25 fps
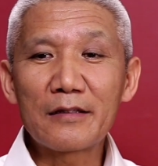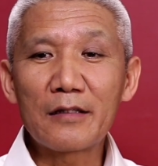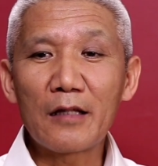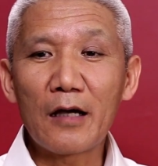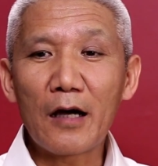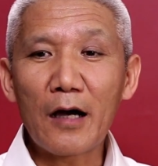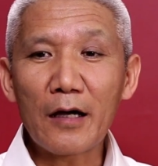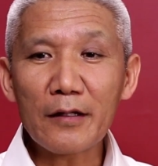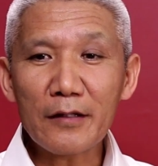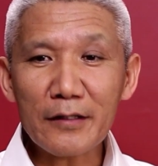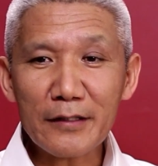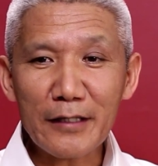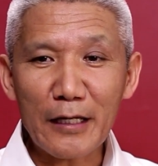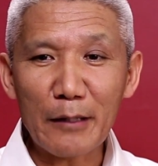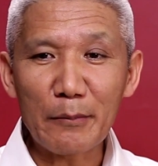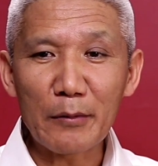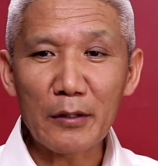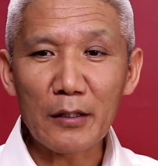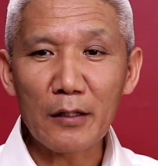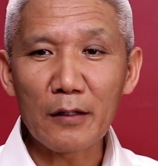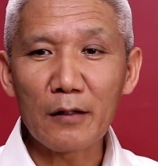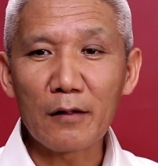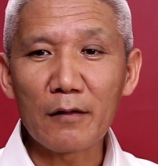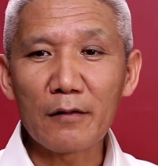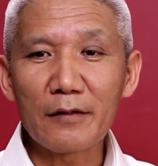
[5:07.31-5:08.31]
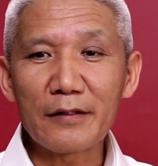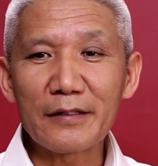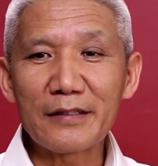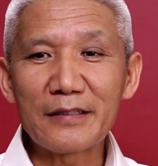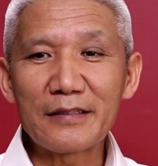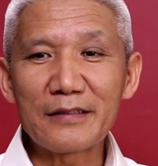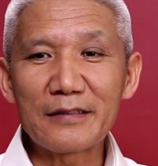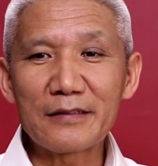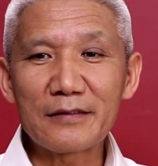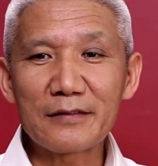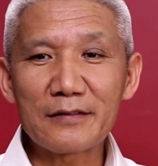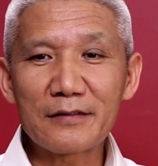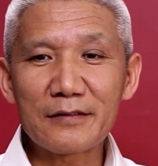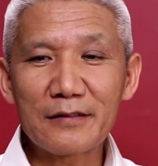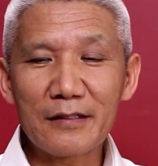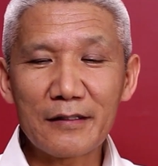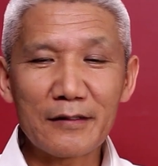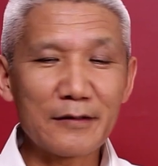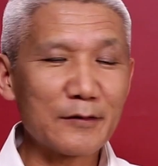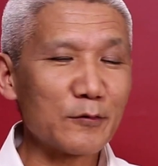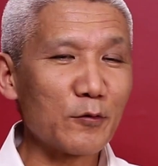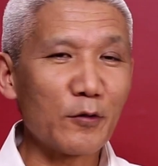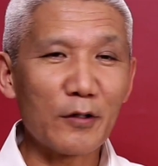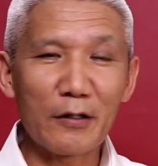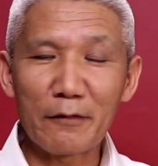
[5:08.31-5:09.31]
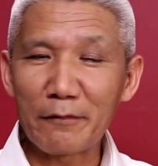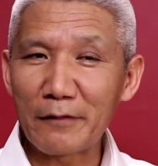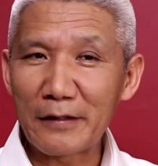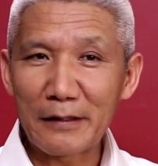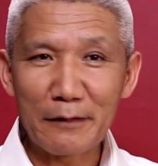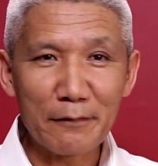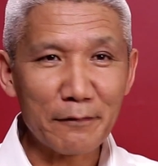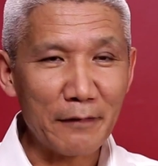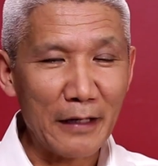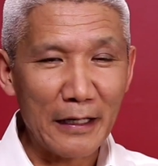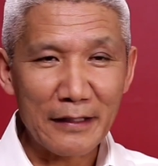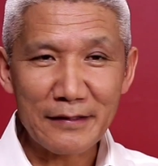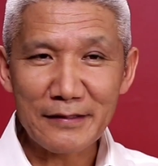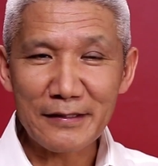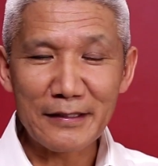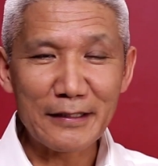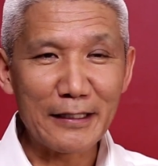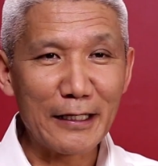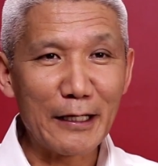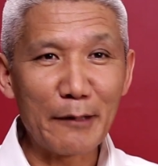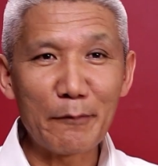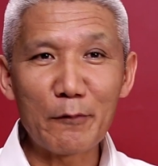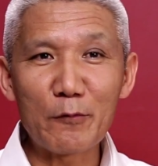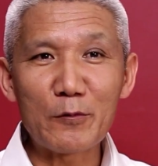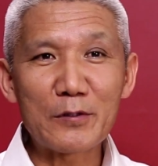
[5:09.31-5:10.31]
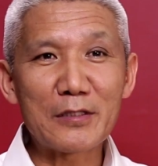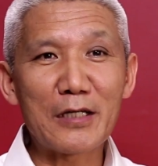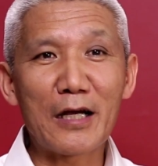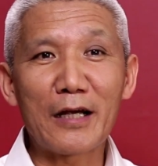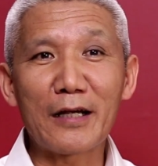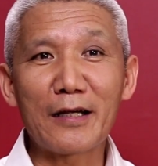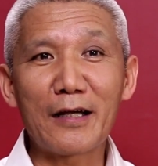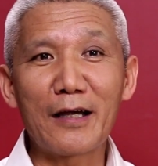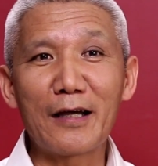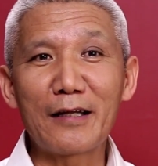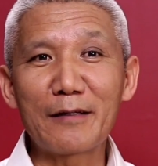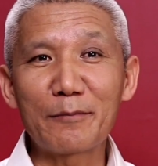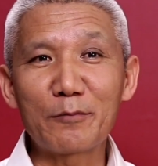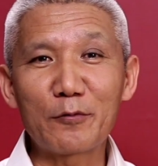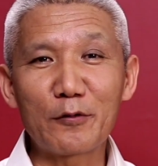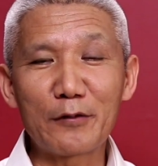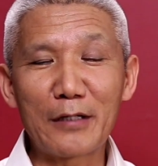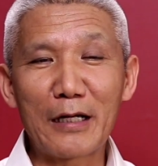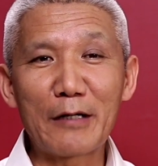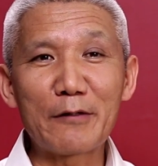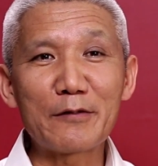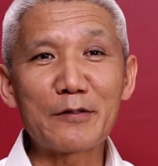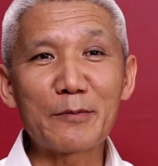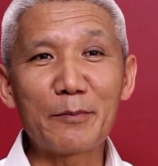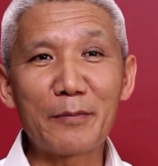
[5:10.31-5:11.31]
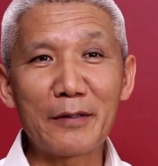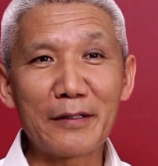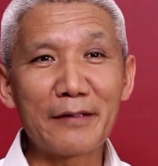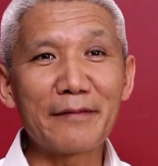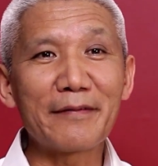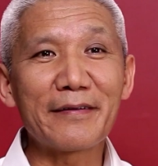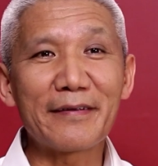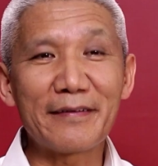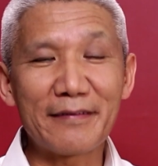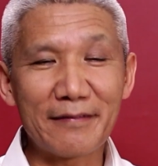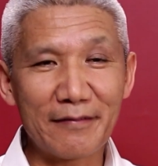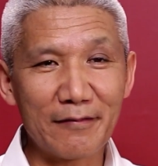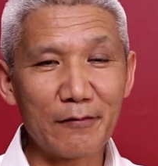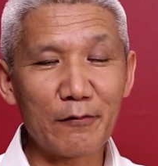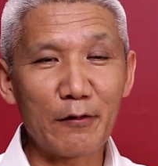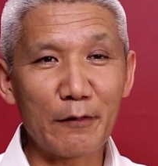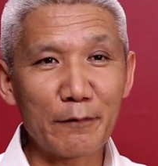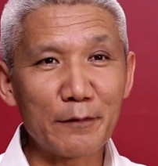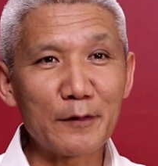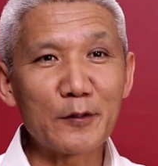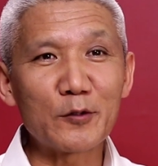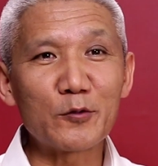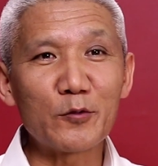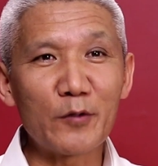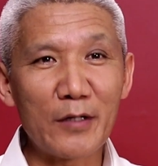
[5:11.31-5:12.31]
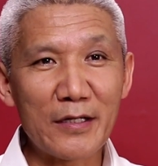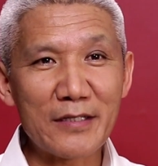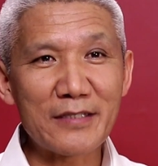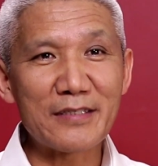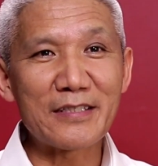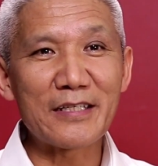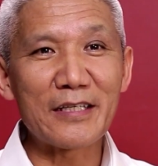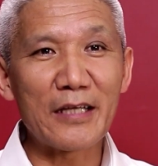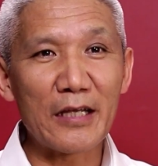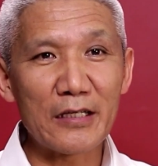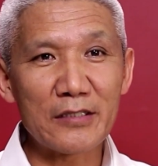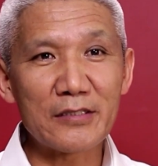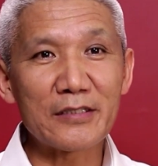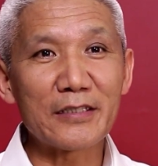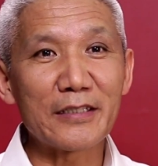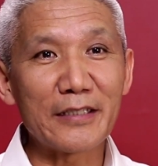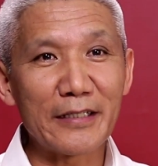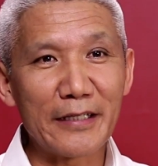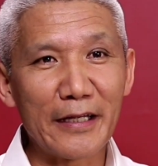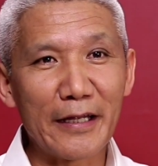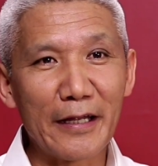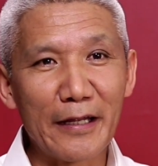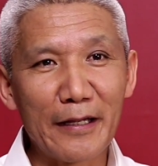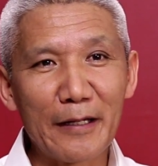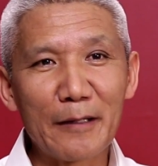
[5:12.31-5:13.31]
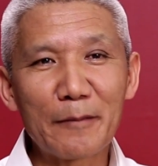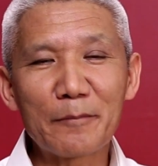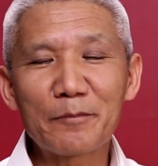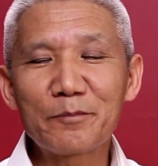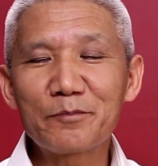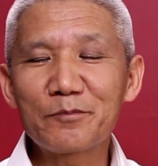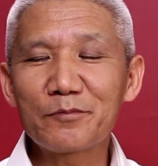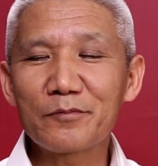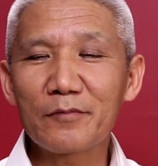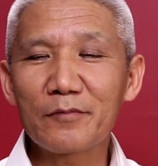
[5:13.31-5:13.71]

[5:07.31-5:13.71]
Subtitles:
The other chemical has got a very fancy name which I can't pronounce, but it's referred to as DHEA,